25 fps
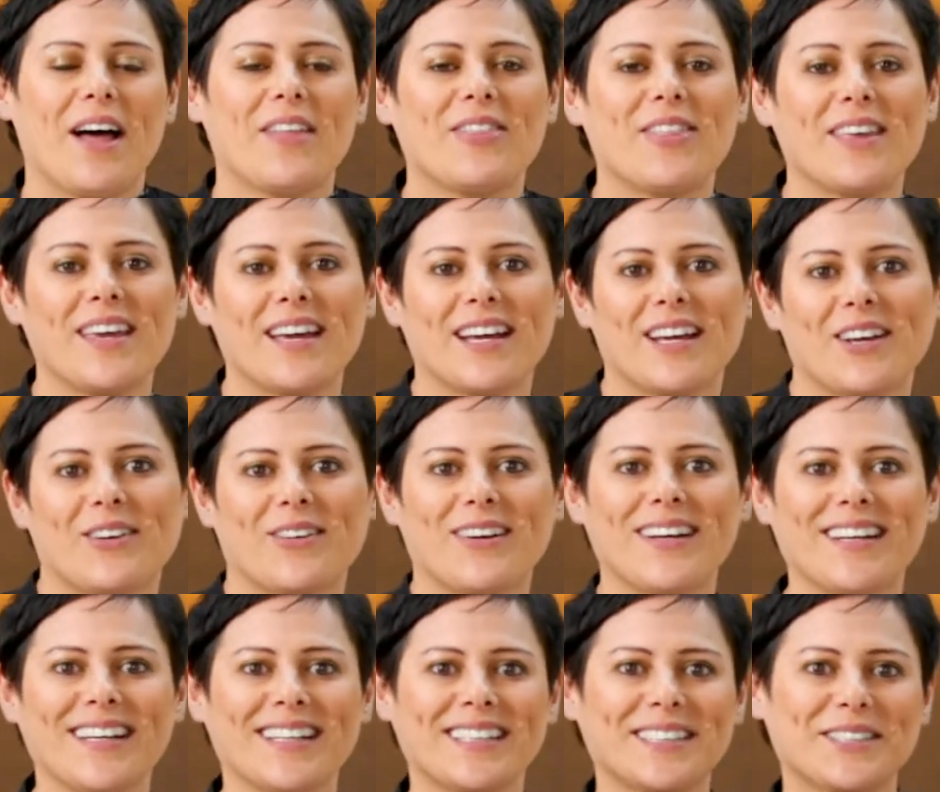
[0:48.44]
The
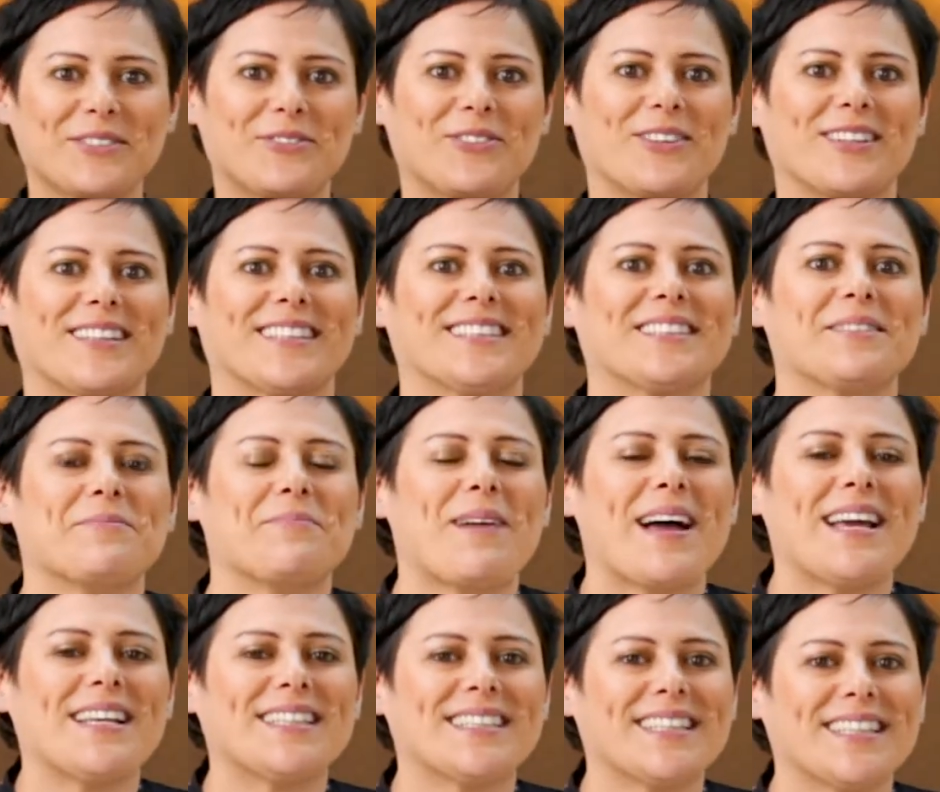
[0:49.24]
ingredients for this
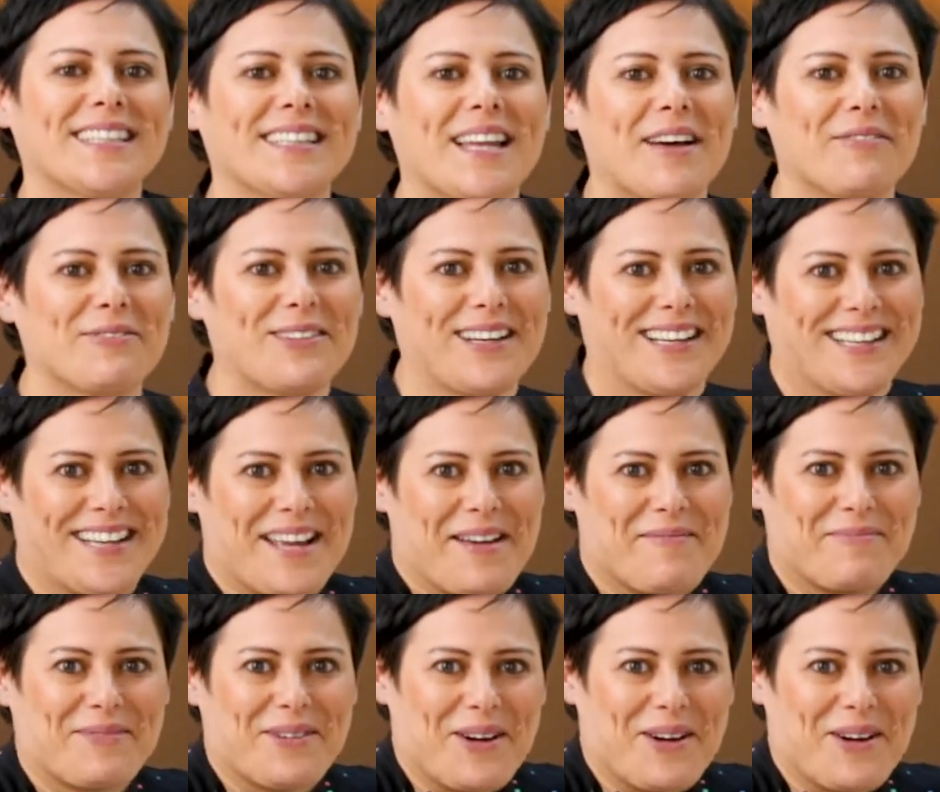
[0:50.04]
amazing, lovely lamb